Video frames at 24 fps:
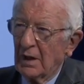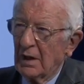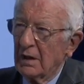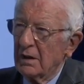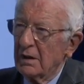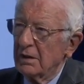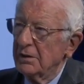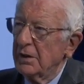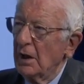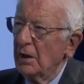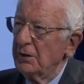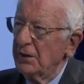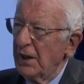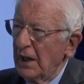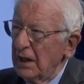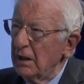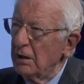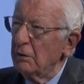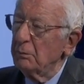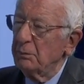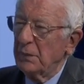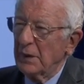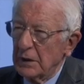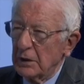So they
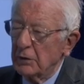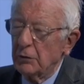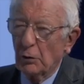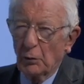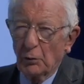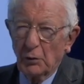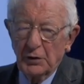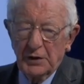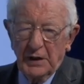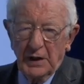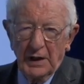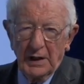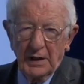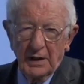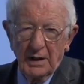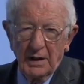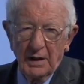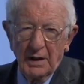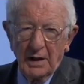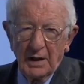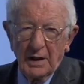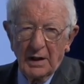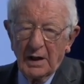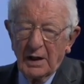have been talking
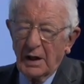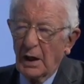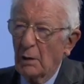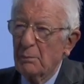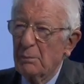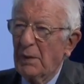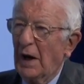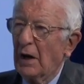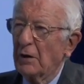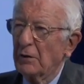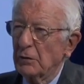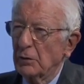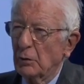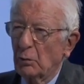about